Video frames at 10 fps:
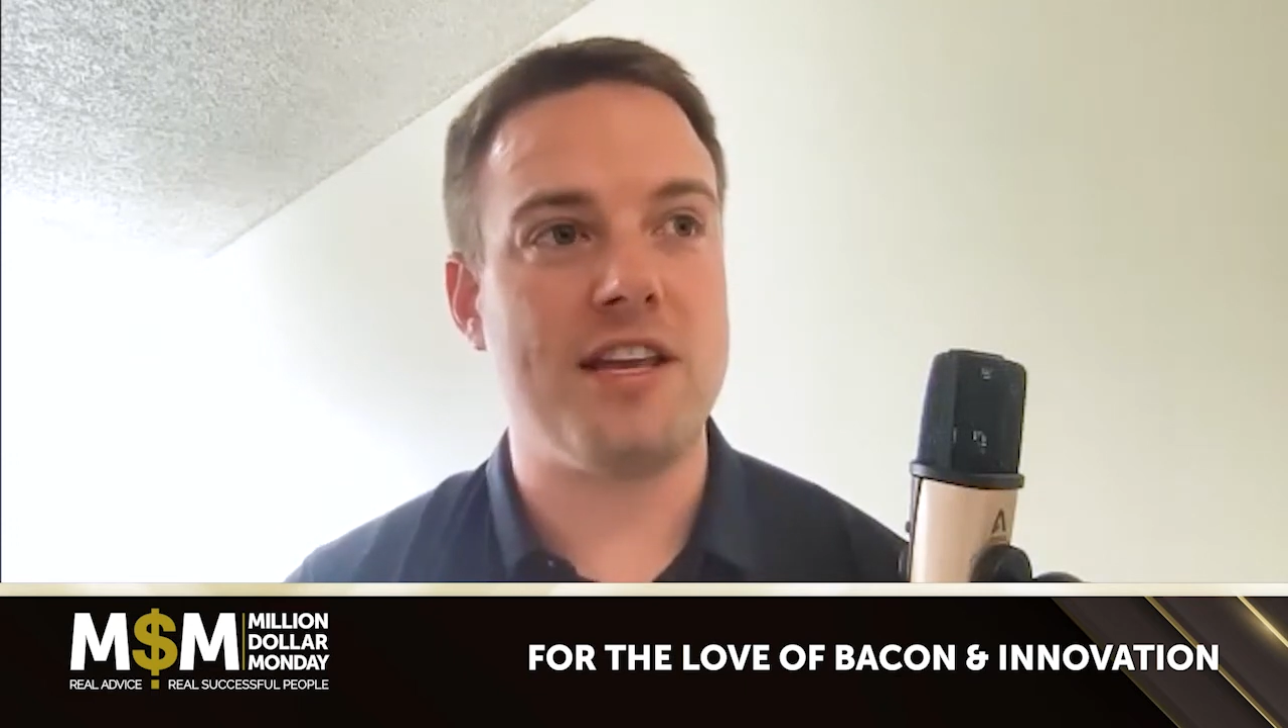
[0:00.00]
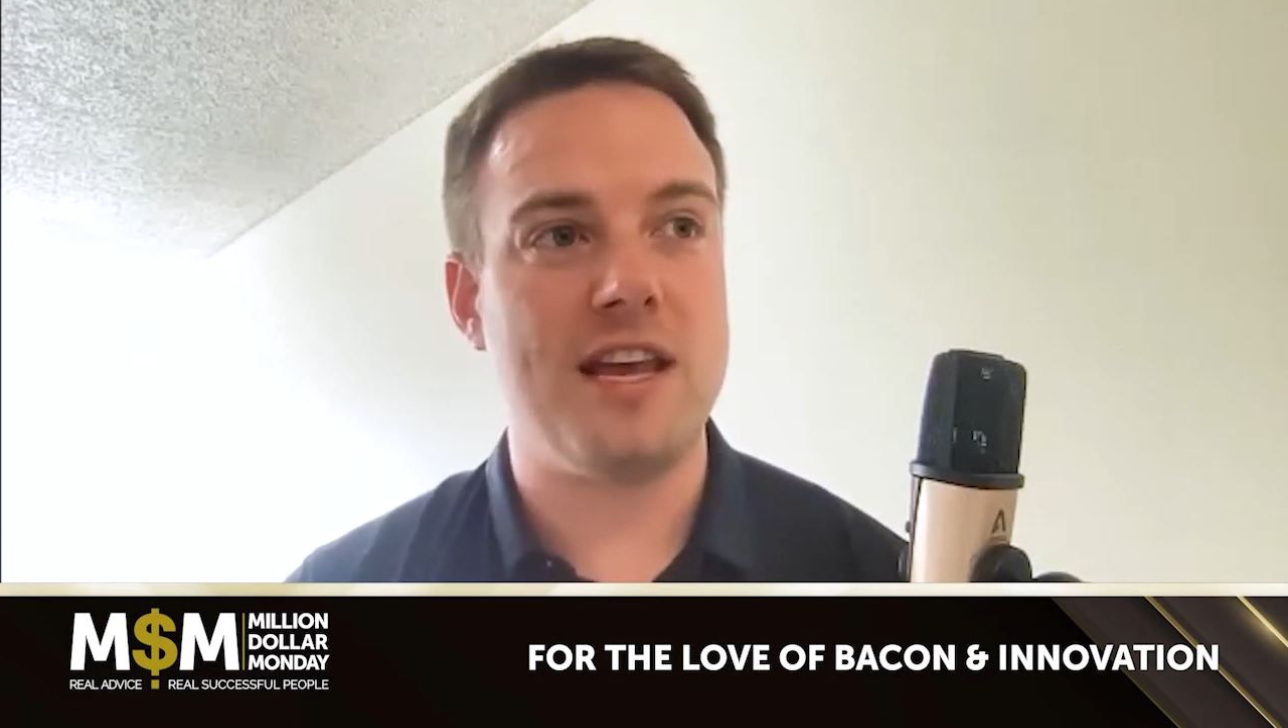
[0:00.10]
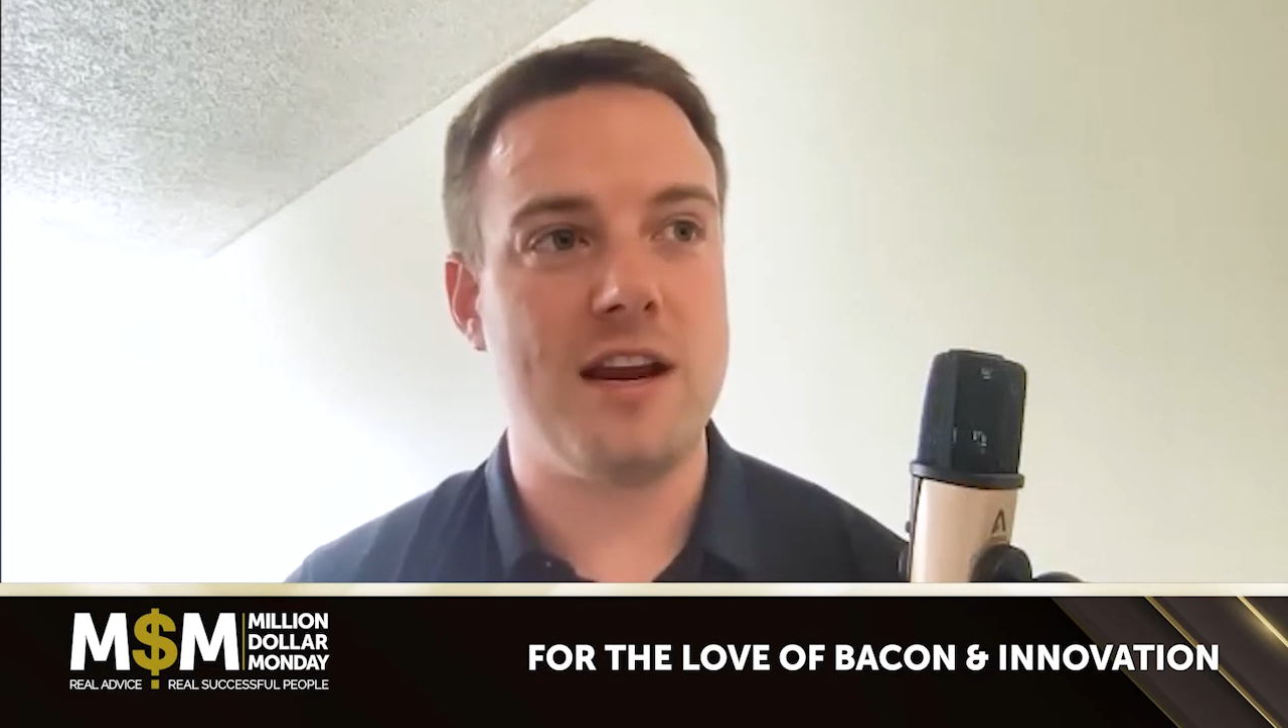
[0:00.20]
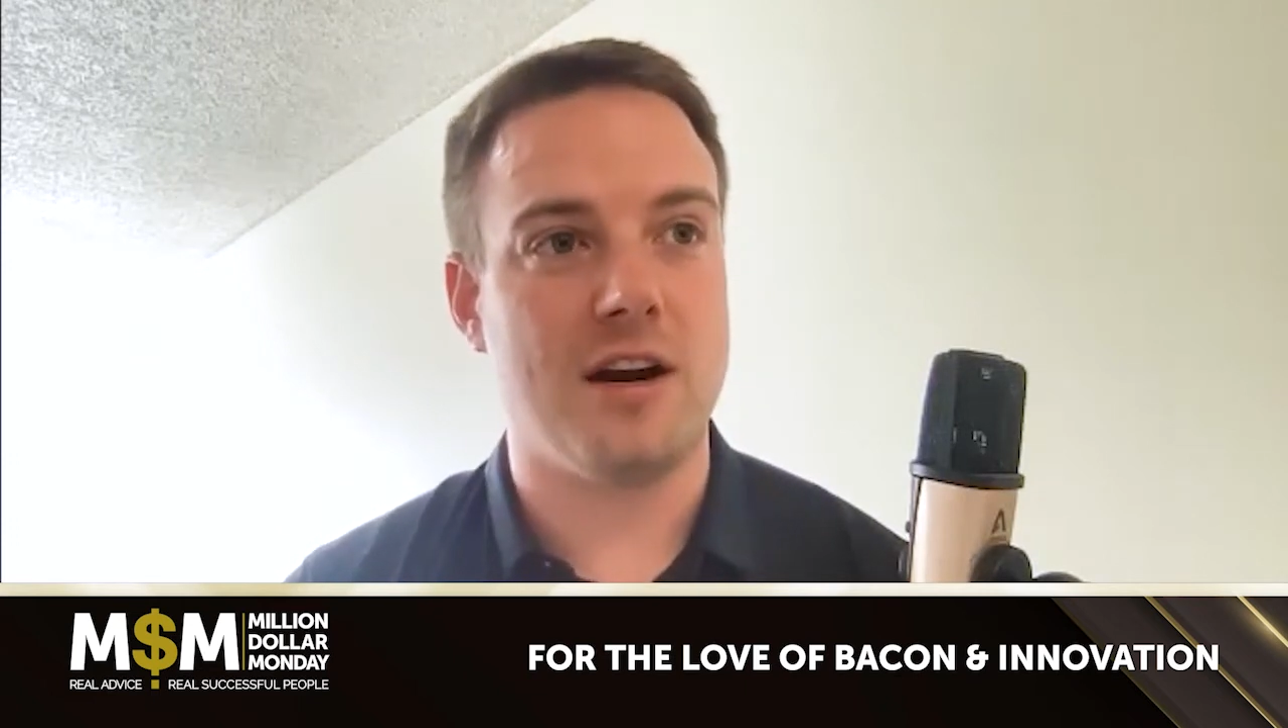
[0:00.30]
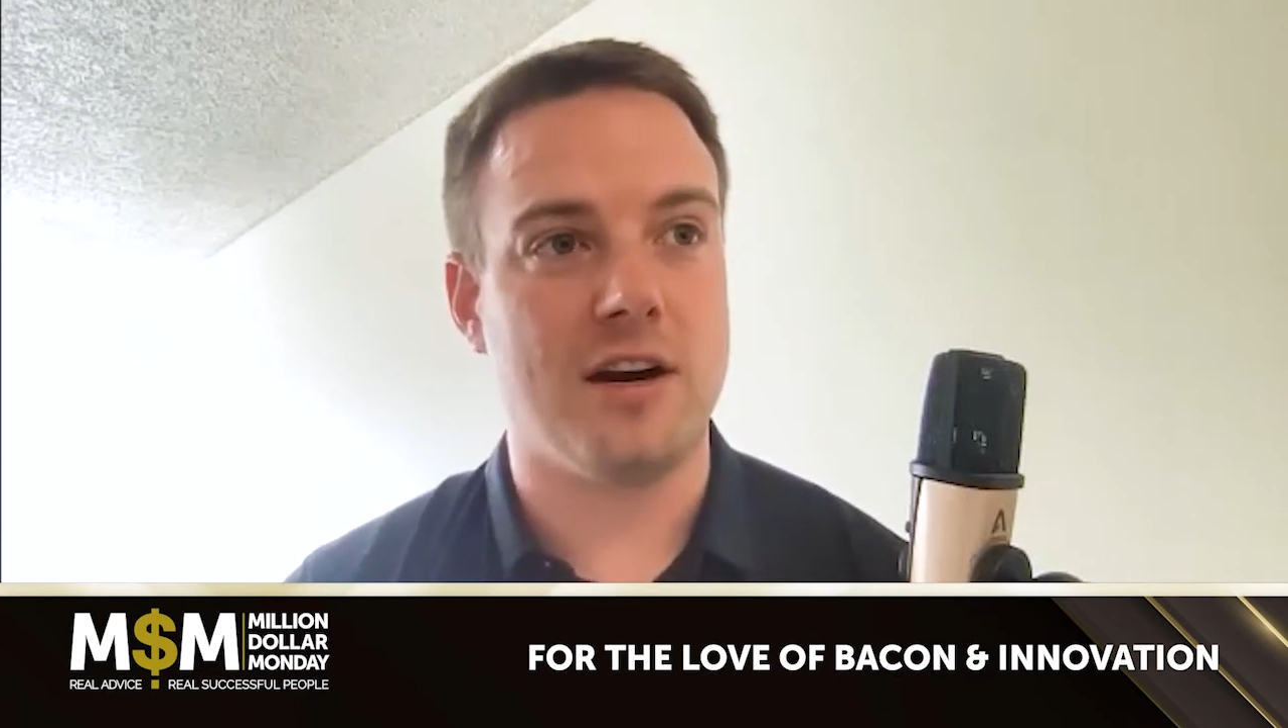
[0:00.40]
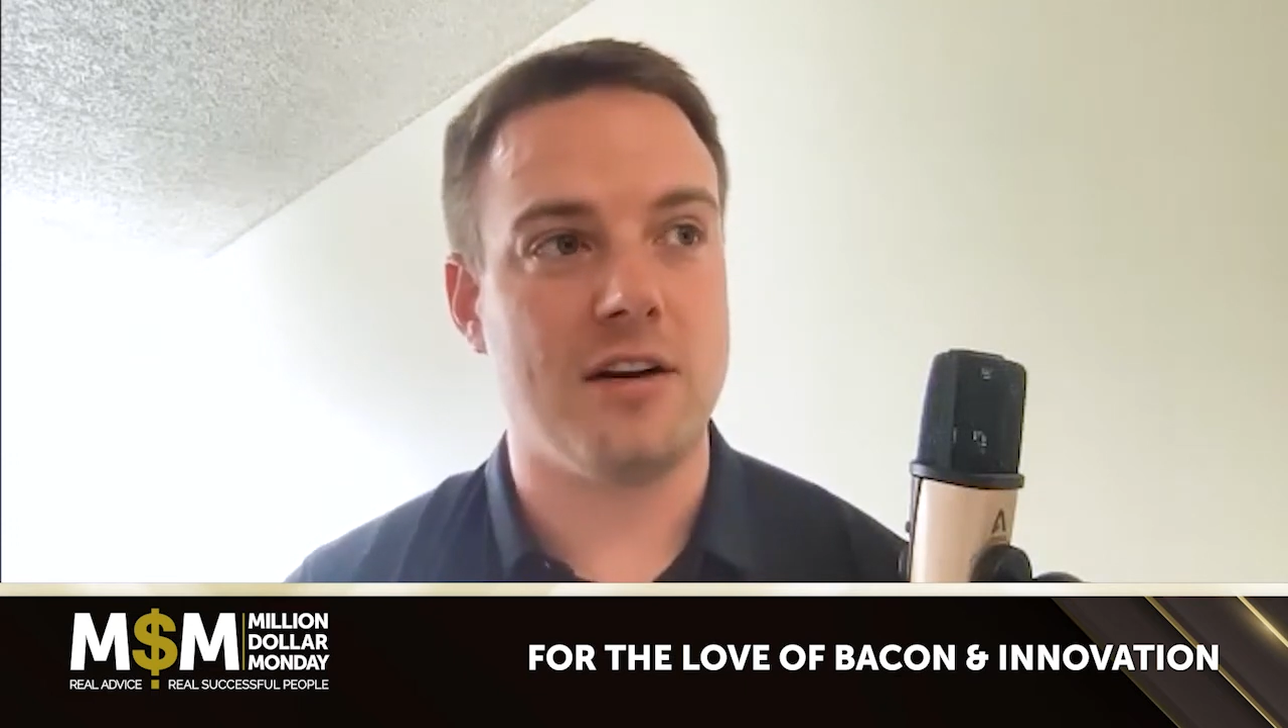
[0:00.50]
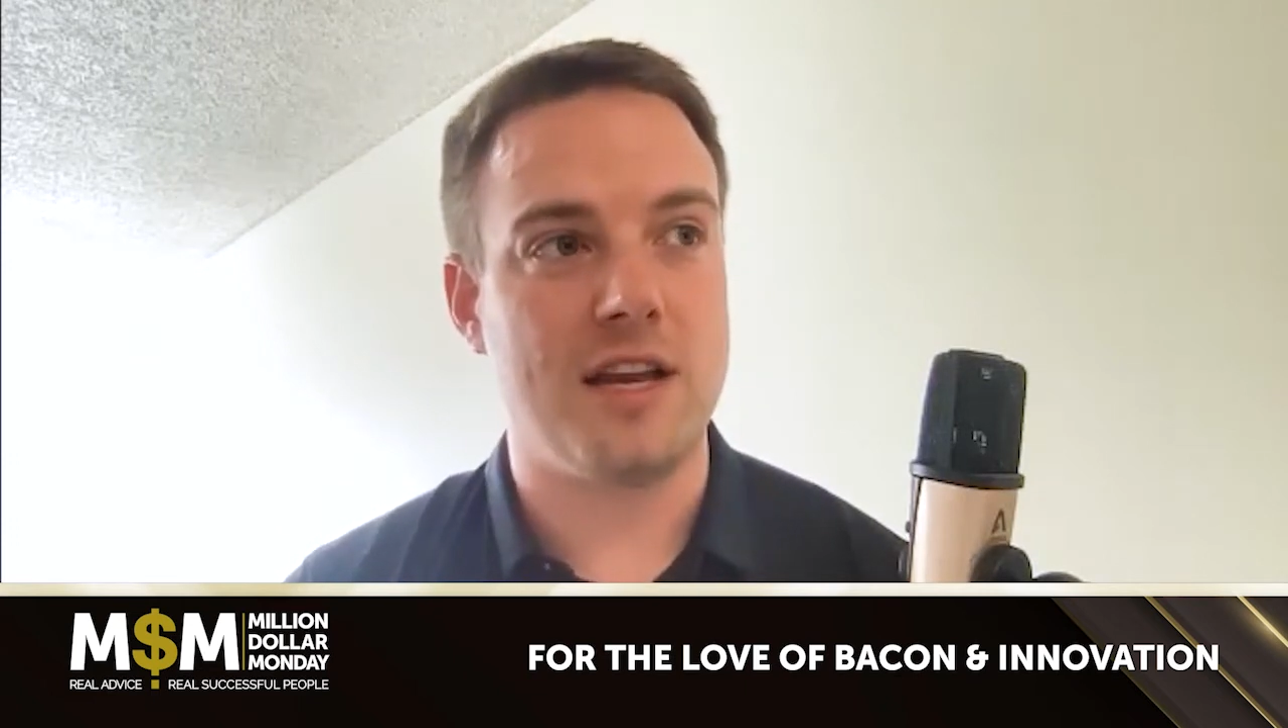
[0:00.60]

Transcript: year,